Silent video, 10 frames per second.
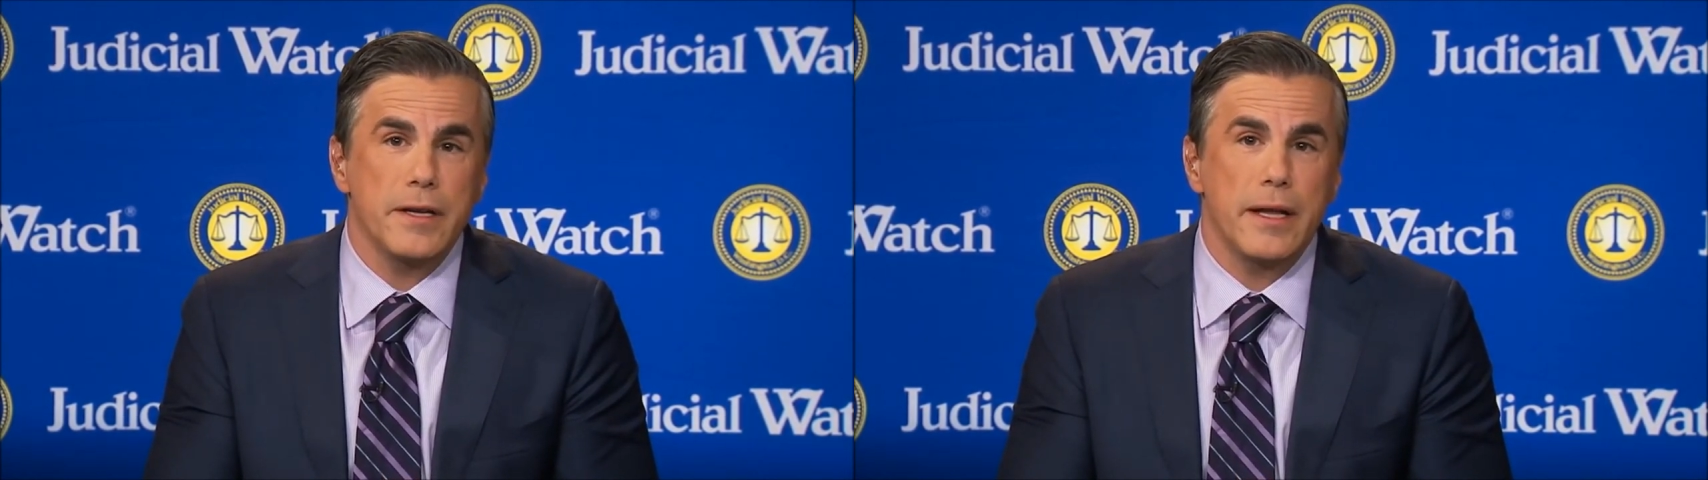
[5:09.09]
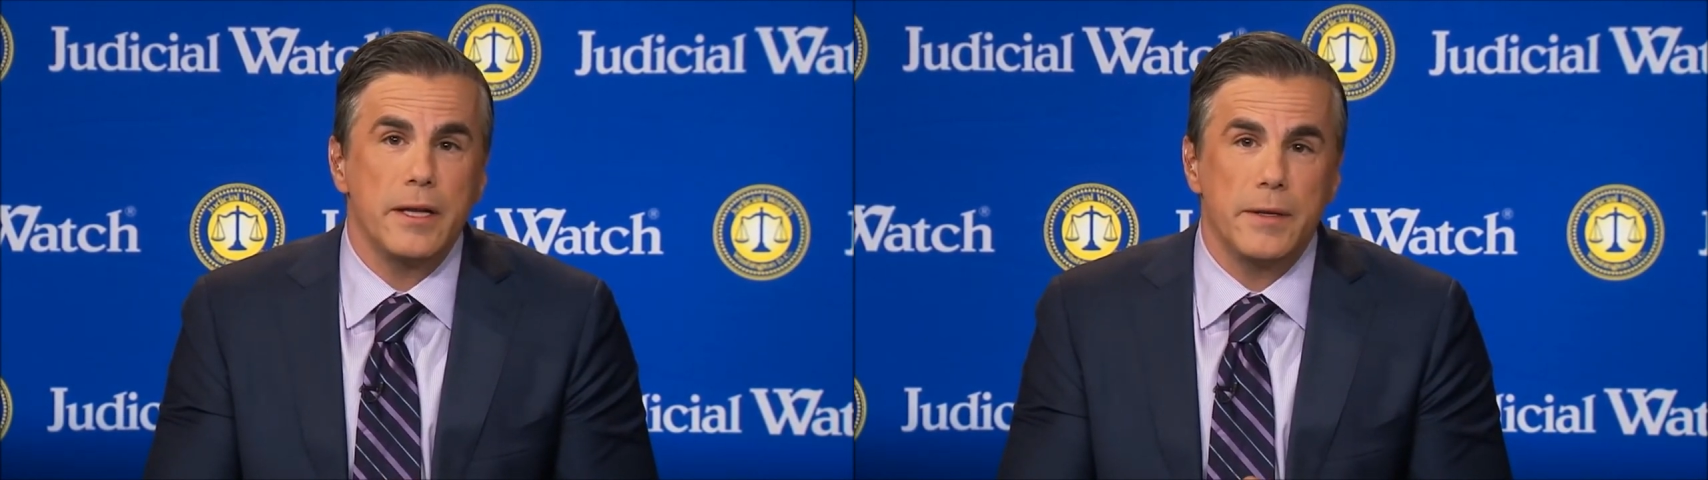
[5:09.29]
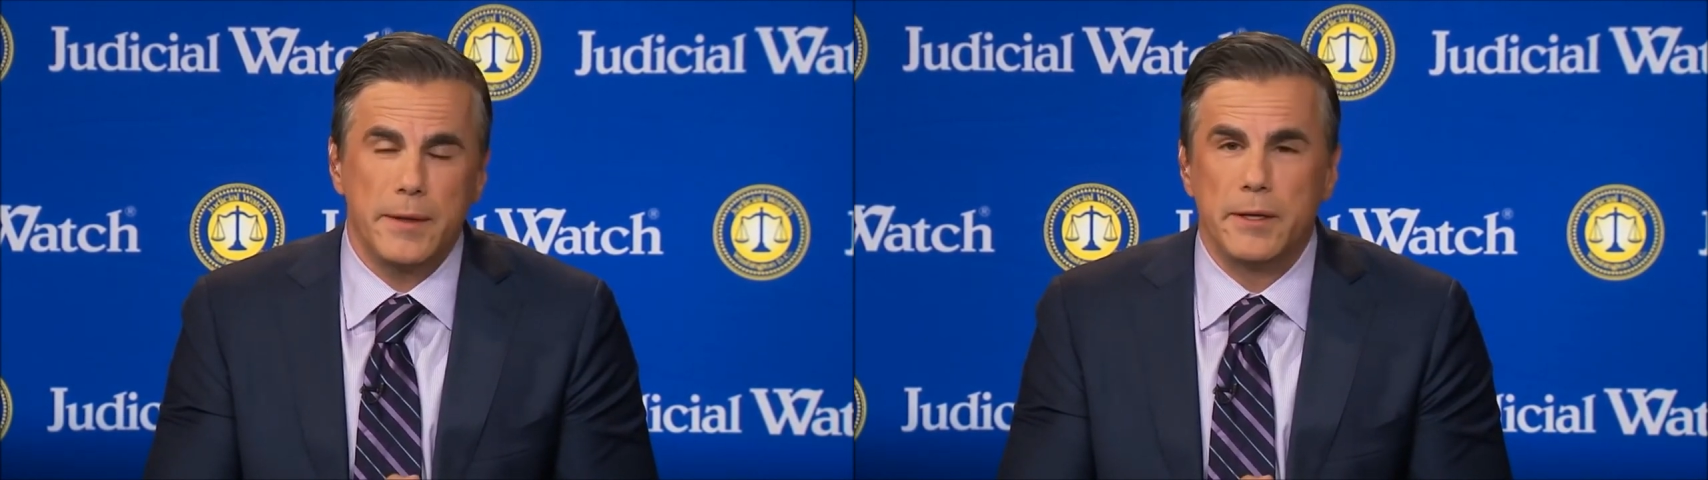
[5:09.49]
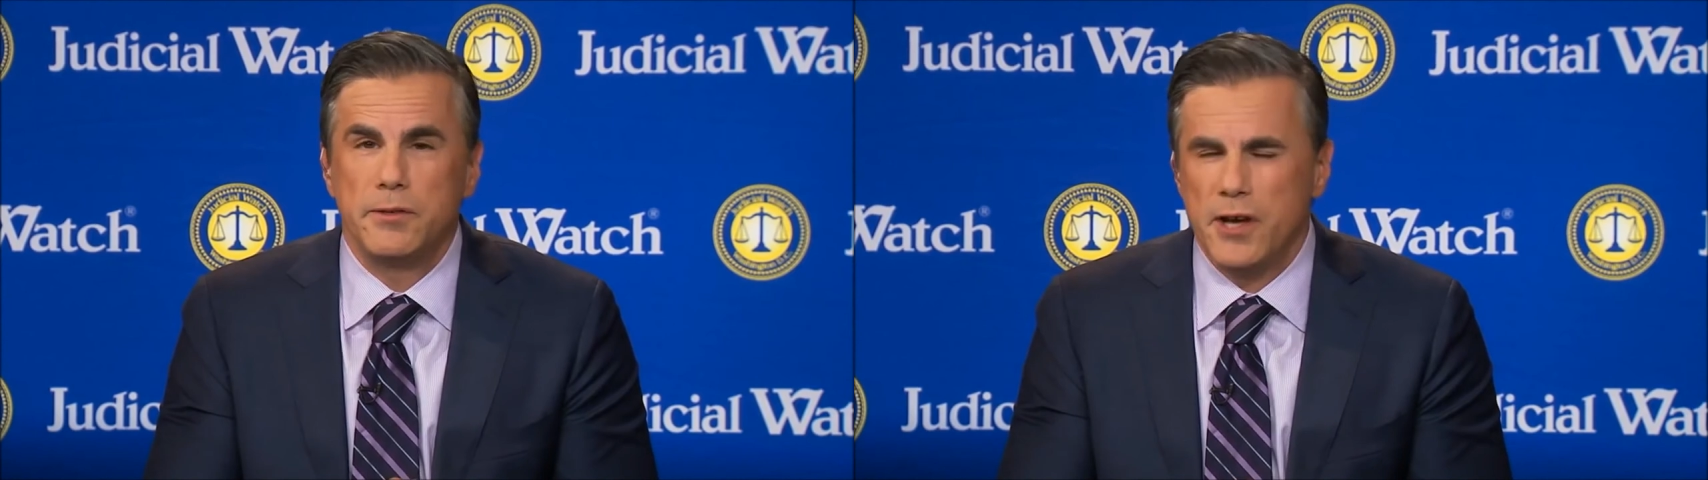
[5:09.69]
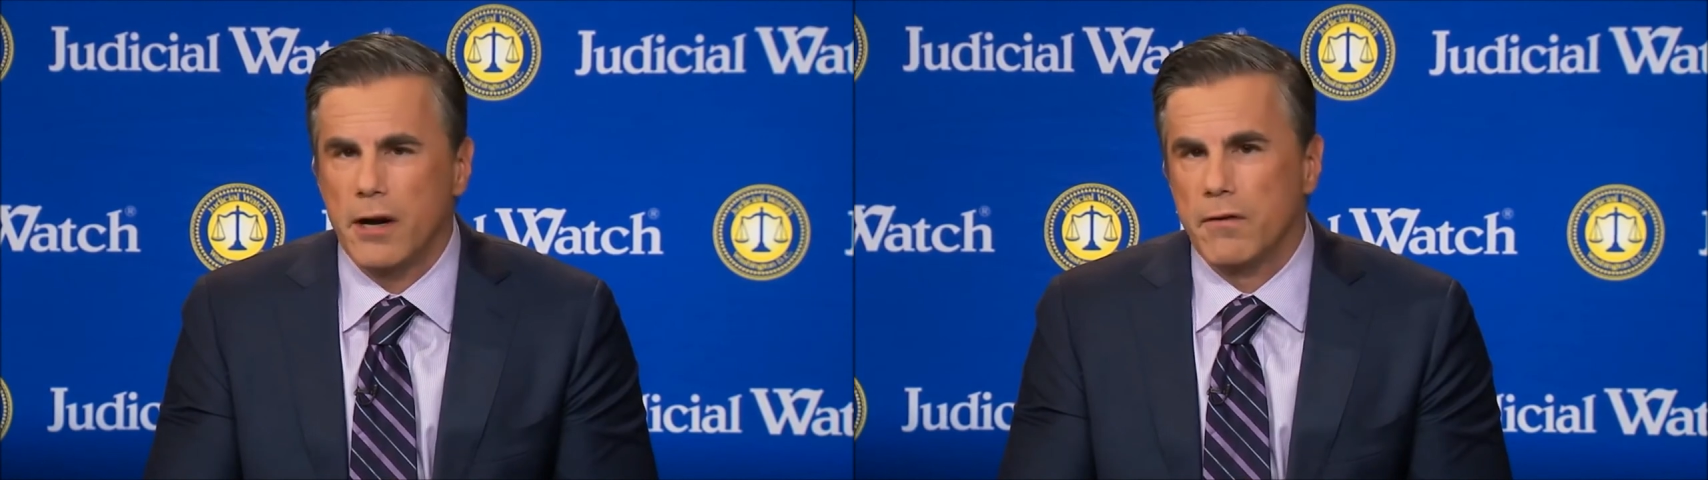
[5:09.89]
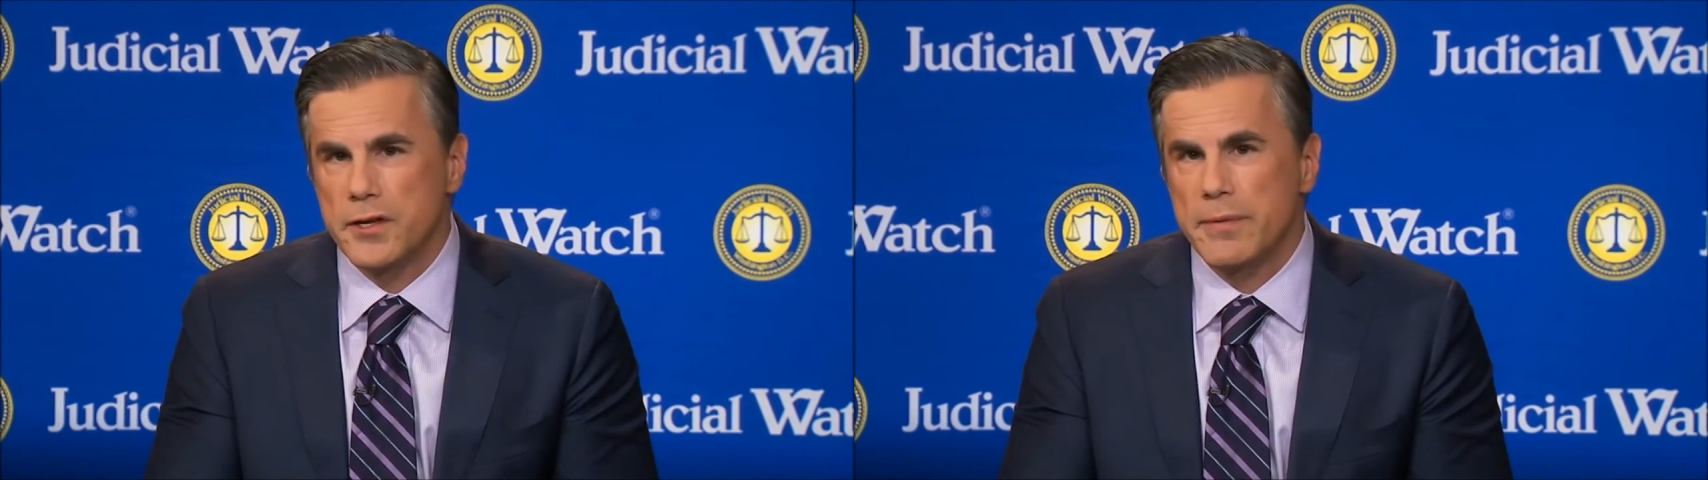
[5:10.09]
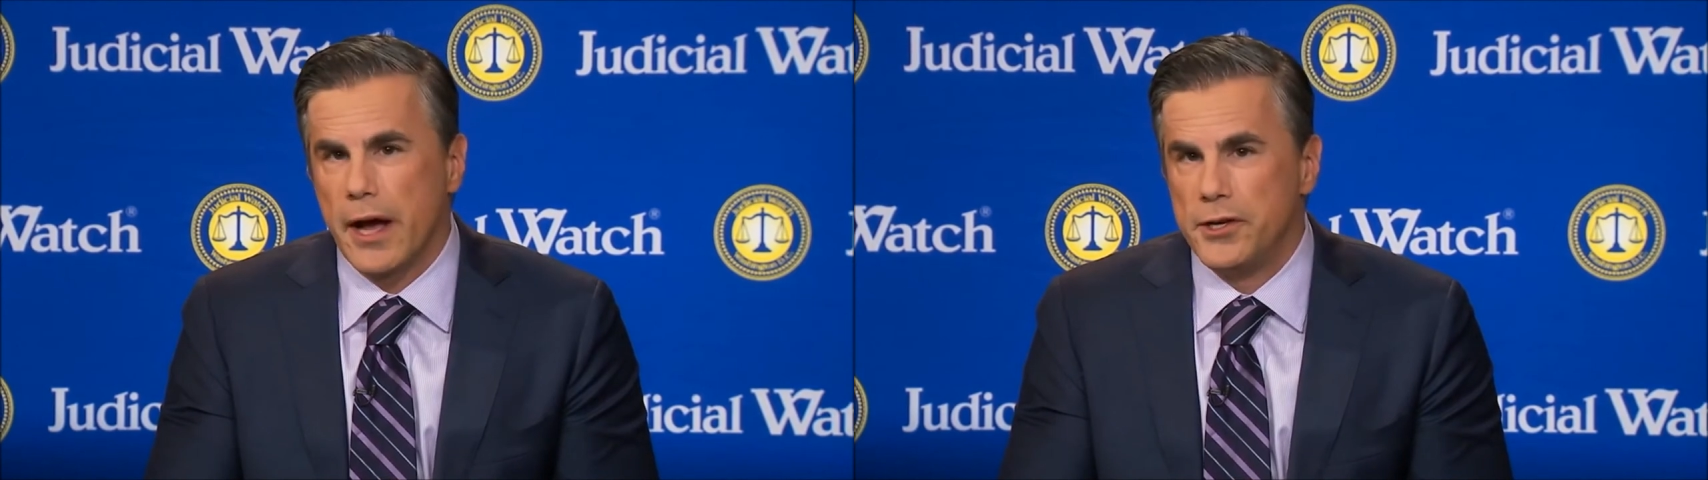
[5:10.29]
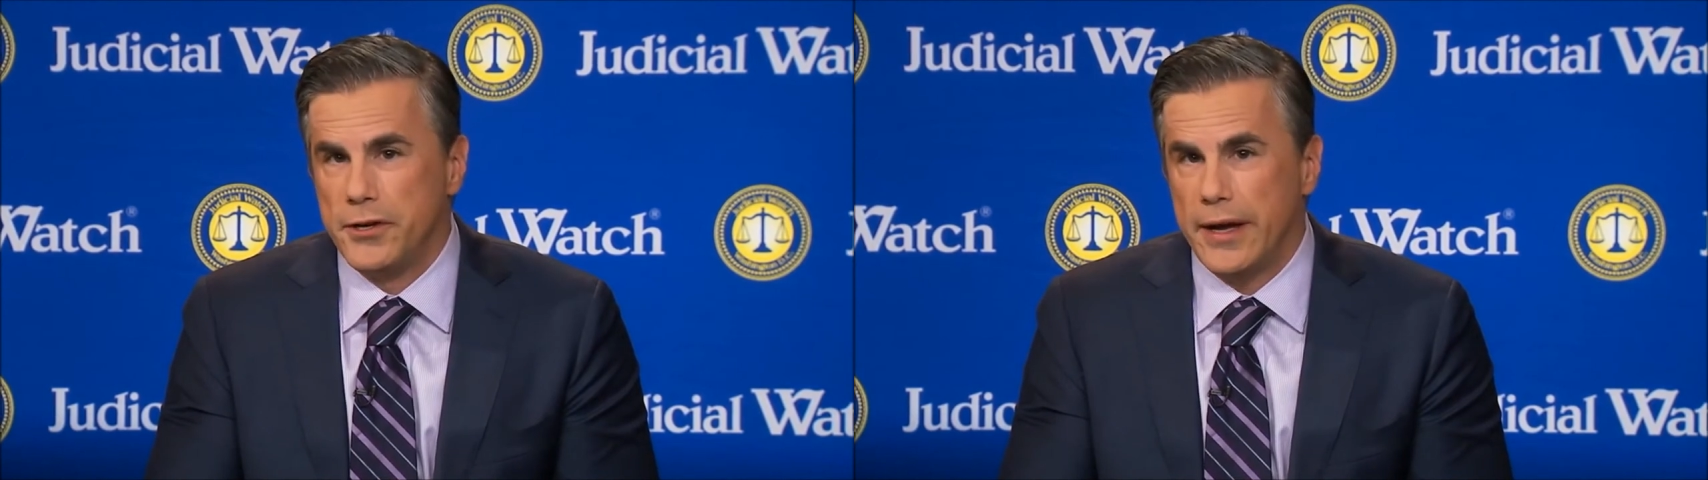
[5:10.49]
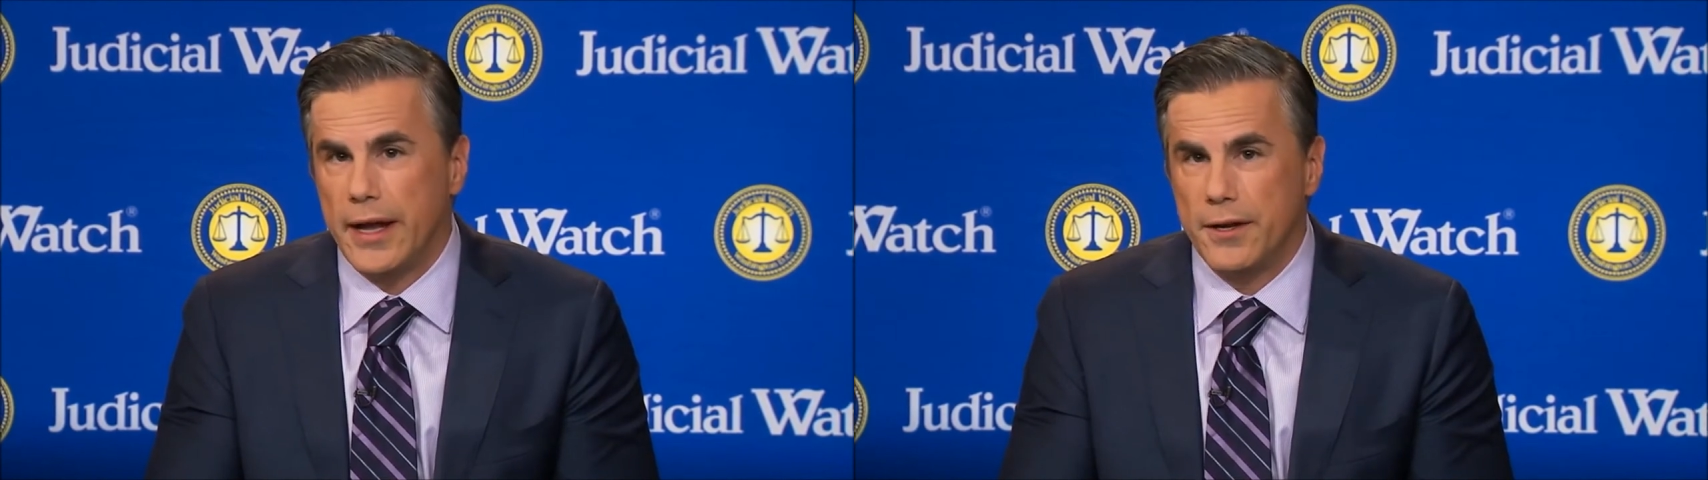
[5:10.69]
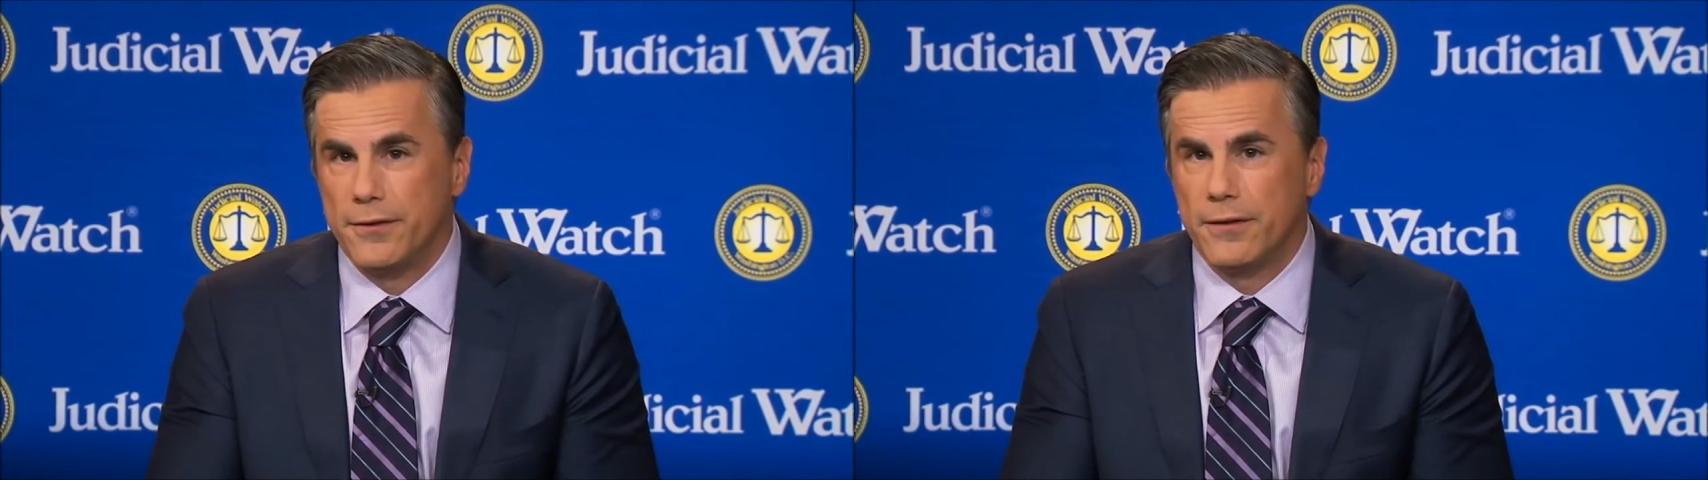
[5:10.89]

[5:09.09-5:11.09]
and the general response you get is